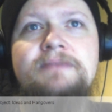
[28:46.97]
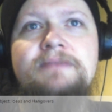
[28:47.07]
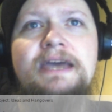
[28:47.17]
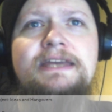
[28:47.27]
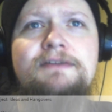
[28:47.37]

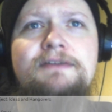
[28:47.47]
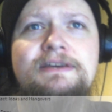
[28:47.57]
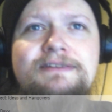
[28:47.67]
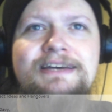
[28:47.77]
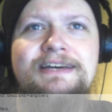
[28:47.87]
Hey,
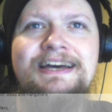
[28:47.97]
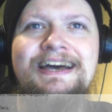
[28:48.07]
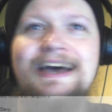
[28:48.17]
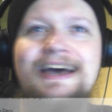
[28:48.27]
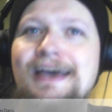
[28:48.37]
Davey.
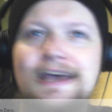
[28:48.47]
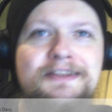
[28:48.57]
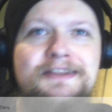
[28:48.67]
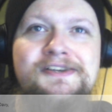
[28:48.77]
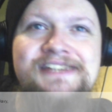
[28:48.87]

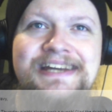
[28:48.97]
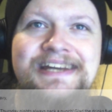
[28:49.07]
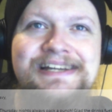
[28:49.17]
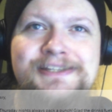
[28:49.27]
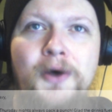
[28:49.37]
Thursday
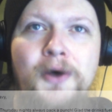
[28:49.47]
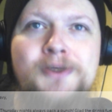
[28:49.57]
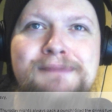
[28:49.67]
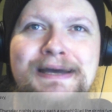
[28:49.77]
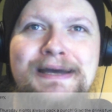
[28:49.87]
nights
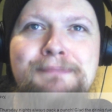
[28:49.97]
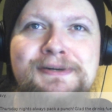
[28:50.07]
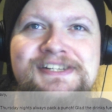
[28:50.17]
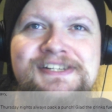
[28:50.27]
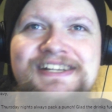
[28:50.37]
always pack a
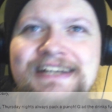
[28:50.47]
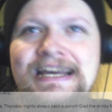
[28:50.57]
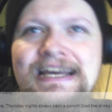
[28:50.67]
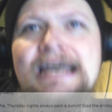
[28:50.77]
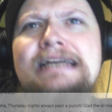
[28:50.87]
punch.
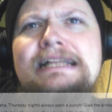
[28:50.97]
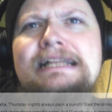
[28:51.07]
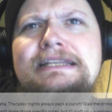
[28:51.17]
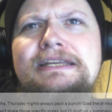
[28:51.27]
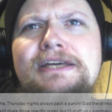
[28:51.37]

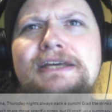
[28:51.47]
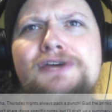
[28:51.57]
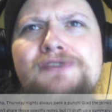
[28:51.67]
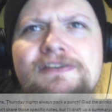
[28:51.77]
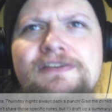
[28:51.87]
Glad the
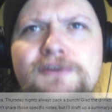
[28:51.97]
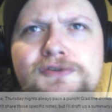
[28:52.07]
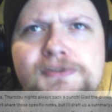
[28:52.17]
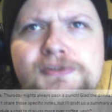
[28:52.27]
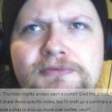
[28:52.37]
drinks
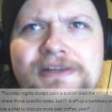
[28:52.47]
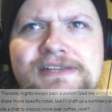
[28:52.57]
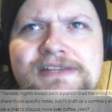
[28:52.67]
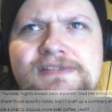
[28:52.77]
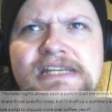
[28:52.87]
fueled some
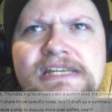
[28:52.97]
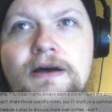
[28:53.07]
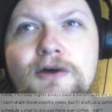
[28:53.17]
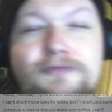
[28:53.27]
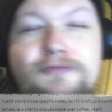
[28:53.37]
creativity.
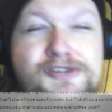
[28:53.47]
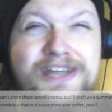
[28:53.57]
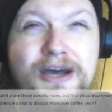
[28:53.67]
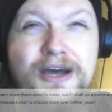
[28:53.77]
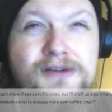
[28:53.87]

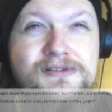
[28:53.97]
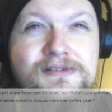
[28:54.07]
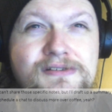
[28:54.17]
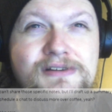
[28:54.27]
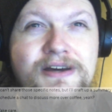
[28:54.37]
Unfortunately, I can't
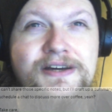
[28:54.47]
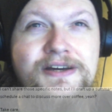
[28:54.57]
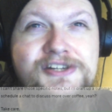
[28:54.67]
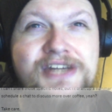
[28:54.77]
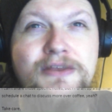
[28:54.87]

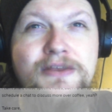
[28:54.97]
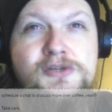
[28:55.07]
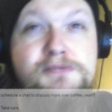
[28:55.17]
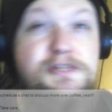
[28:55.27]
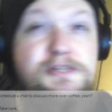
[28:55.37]
share
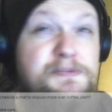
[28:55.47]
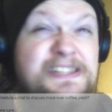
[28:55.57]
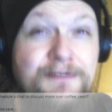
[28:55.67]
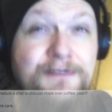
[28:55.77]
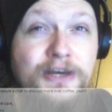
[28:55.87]
those
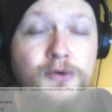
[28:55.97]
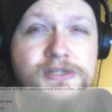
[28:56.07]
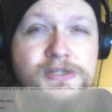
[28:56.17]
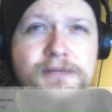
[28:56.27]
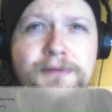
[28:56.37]
specific
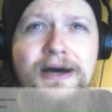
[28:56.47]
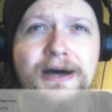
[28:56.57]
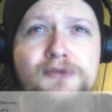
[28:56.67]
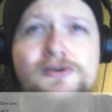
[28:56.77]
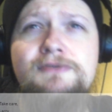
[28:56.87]
notes, but
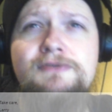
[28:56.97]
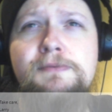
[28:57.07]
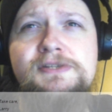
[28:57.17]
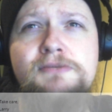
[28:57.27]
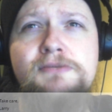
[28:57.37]
I'll draft up
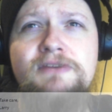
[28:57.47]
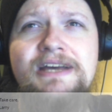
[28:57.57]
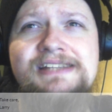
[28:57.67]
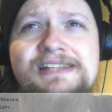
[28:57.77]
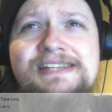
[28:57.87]
a summary
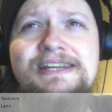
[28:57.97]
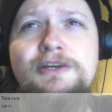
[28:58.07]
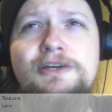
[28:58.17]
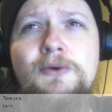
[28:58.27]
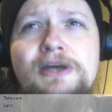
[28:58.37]
and send it
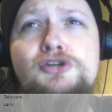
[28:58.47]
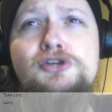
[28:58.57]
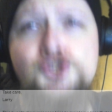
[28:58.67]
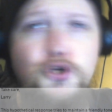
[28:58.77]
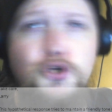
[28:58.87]
your way
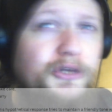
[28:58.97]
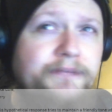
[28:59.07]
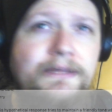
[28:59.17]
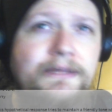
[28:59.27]
shortly.